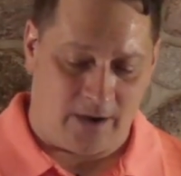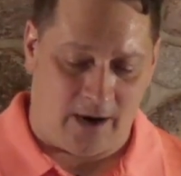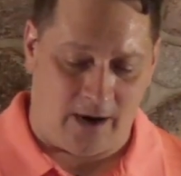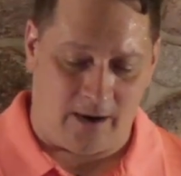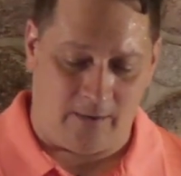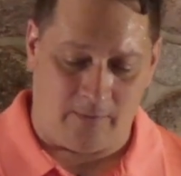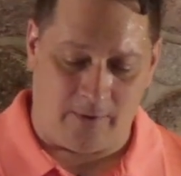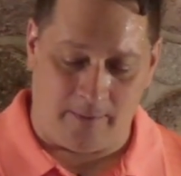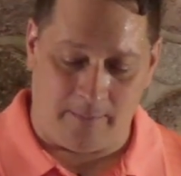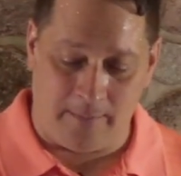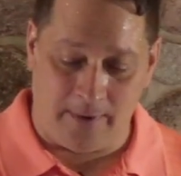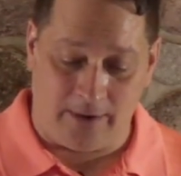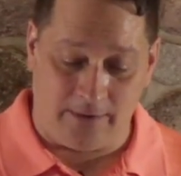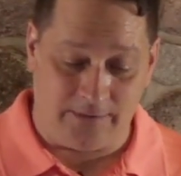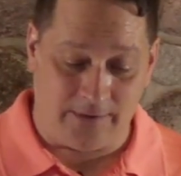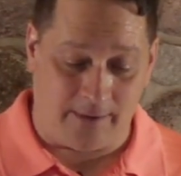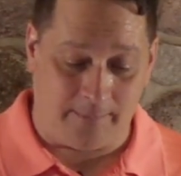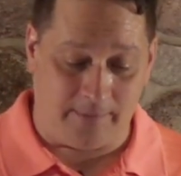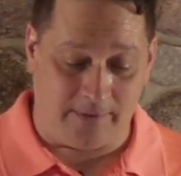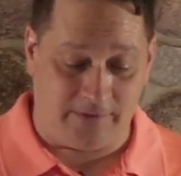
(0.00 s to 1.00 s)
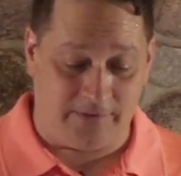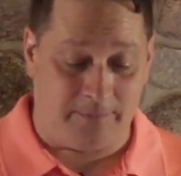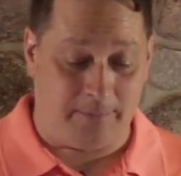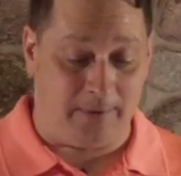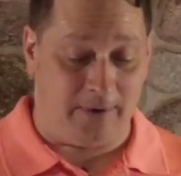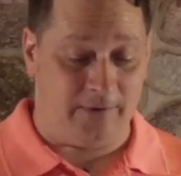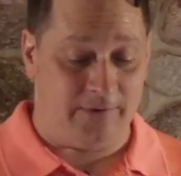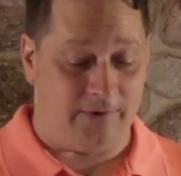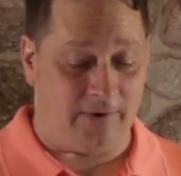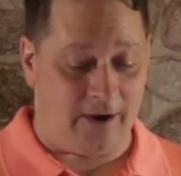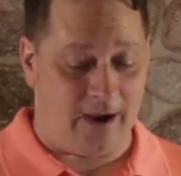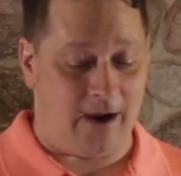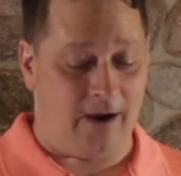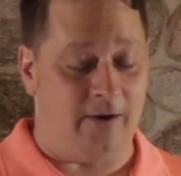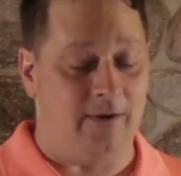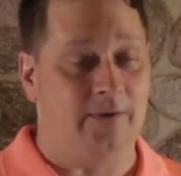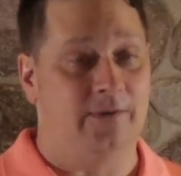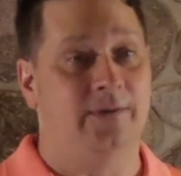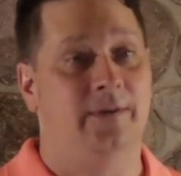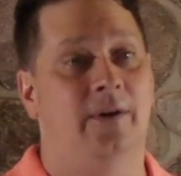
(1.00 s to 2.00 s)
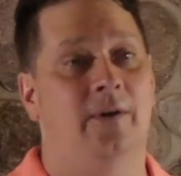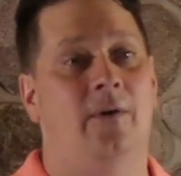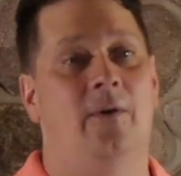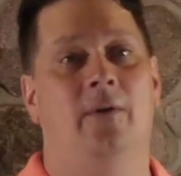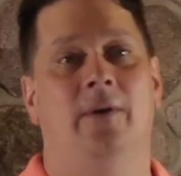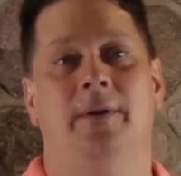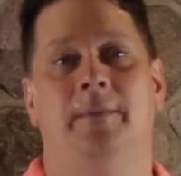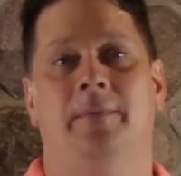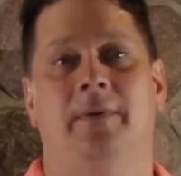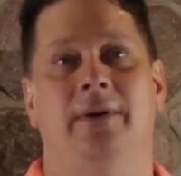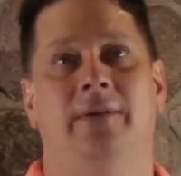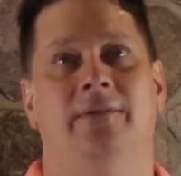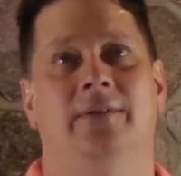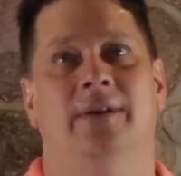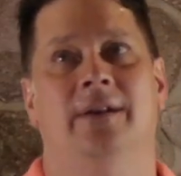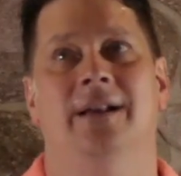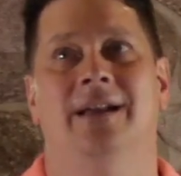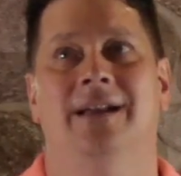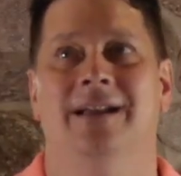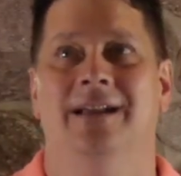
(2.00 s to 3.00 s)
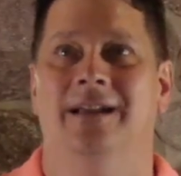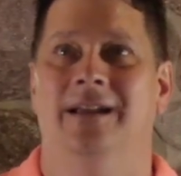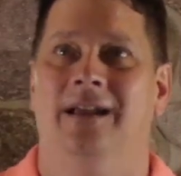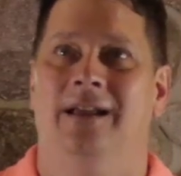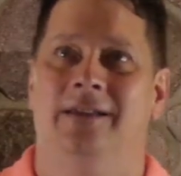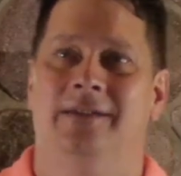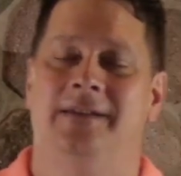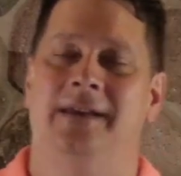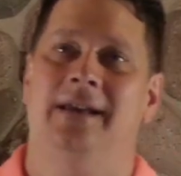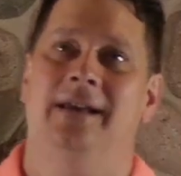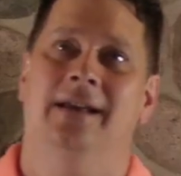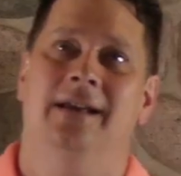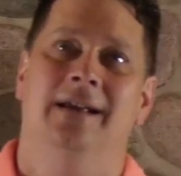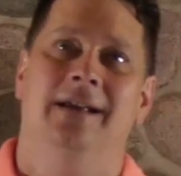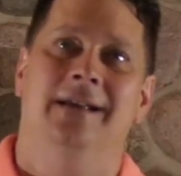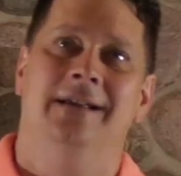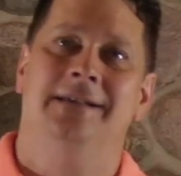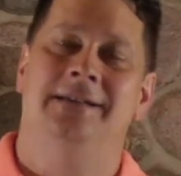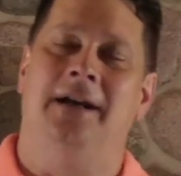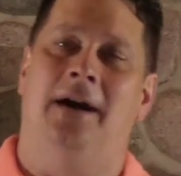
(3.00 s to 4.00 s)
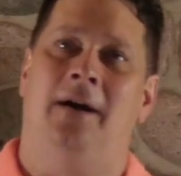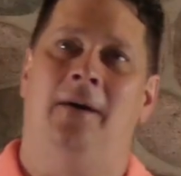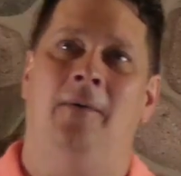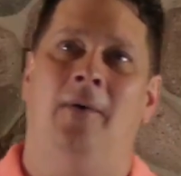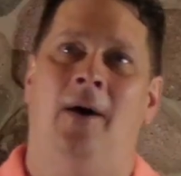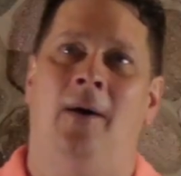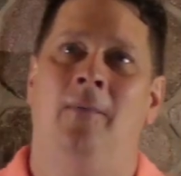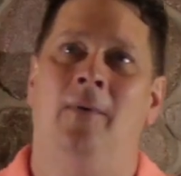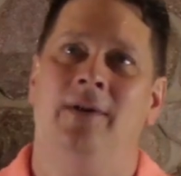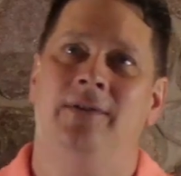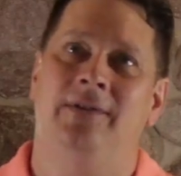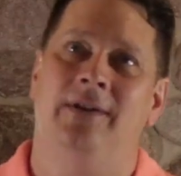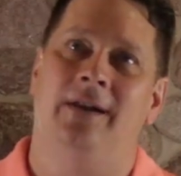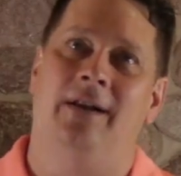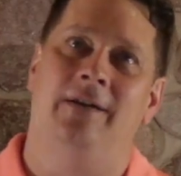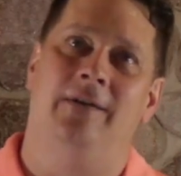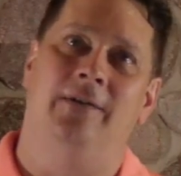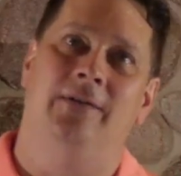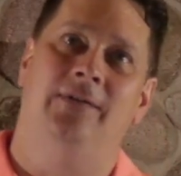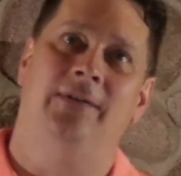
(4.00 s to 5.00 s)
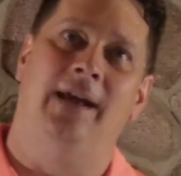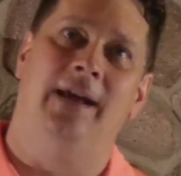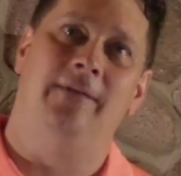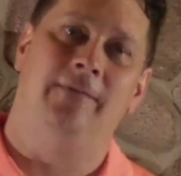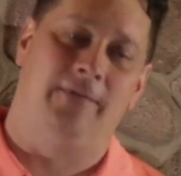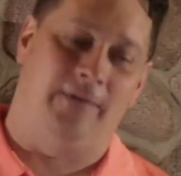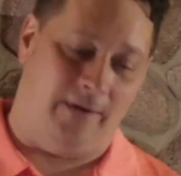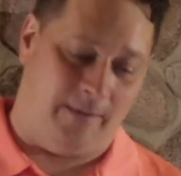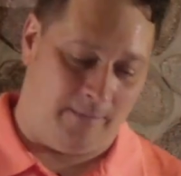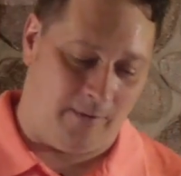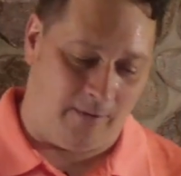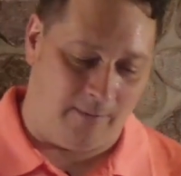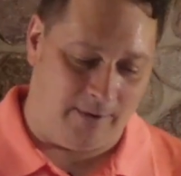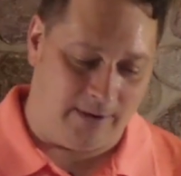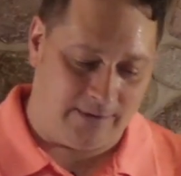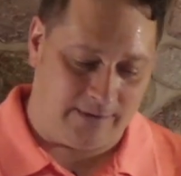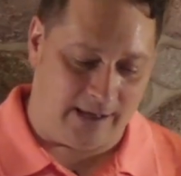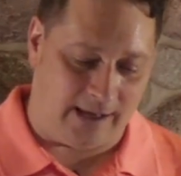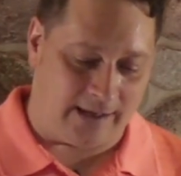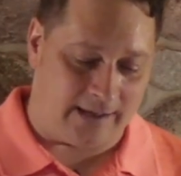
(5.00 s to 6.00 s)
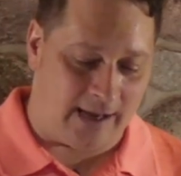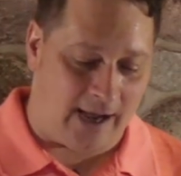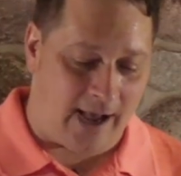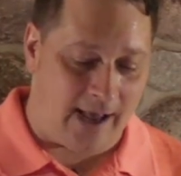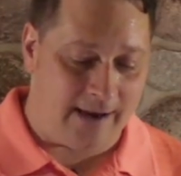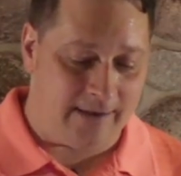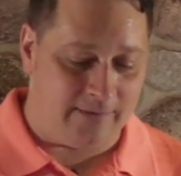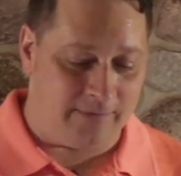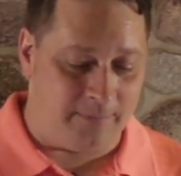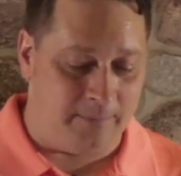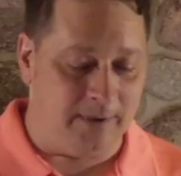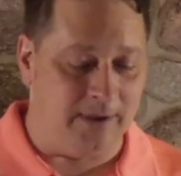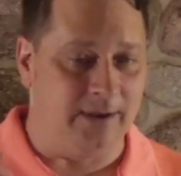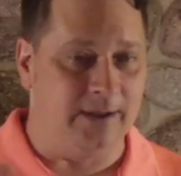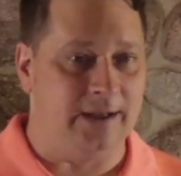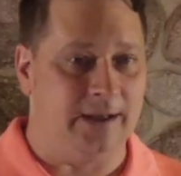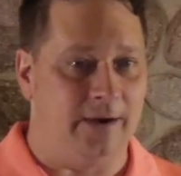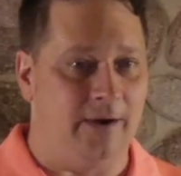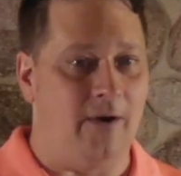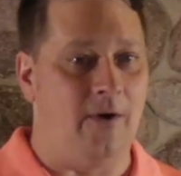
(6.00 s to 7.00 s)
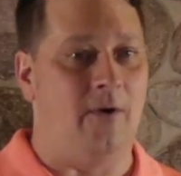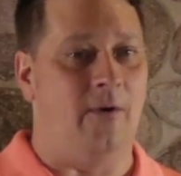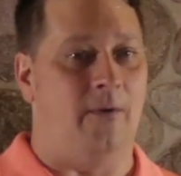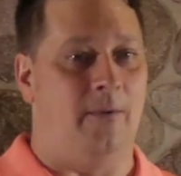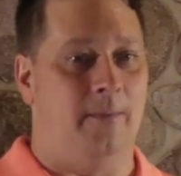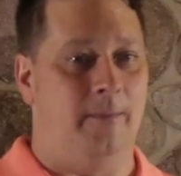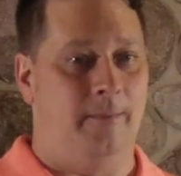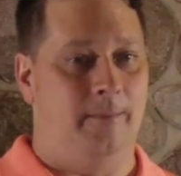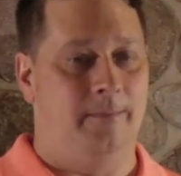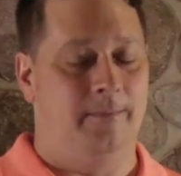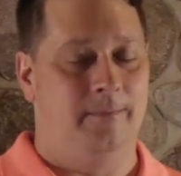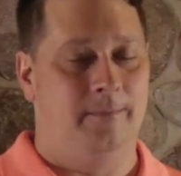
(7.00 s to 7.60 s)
We're built up a spiritual house and a holy priesthood. See, I want you to understand for a moment that God is building a home.